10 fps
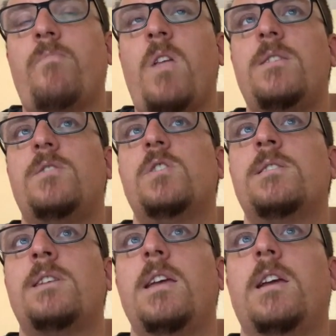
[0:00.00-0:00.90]
has just
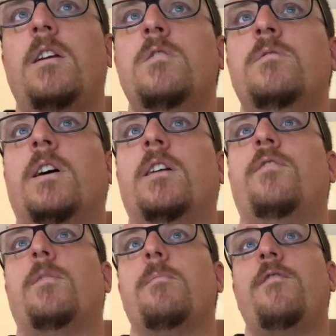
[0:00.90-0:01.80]
taken over
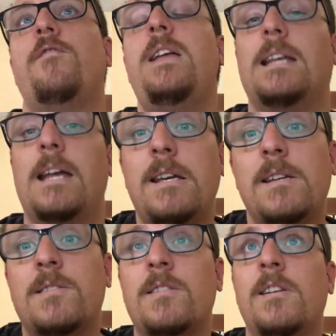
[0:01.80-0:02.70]
from
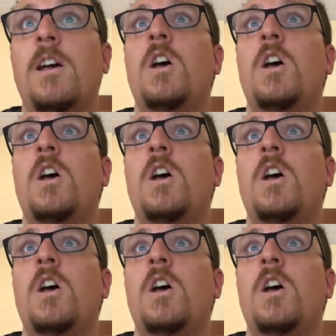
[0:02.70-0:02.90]
Felix,